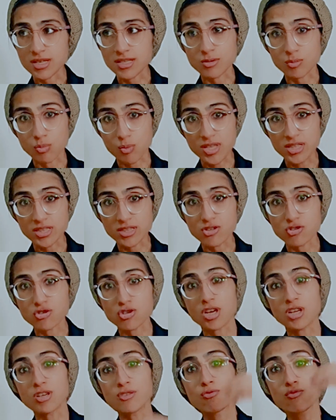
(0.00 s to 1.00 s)
is when the
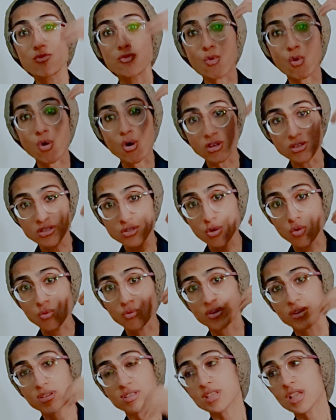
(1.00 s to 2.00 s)
child falls
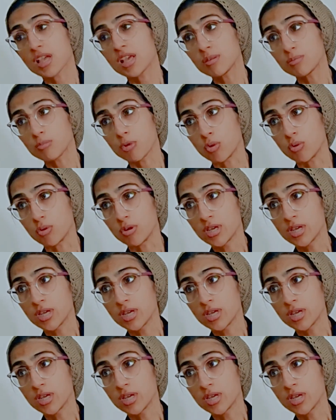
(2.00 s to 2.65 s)
over his elbow.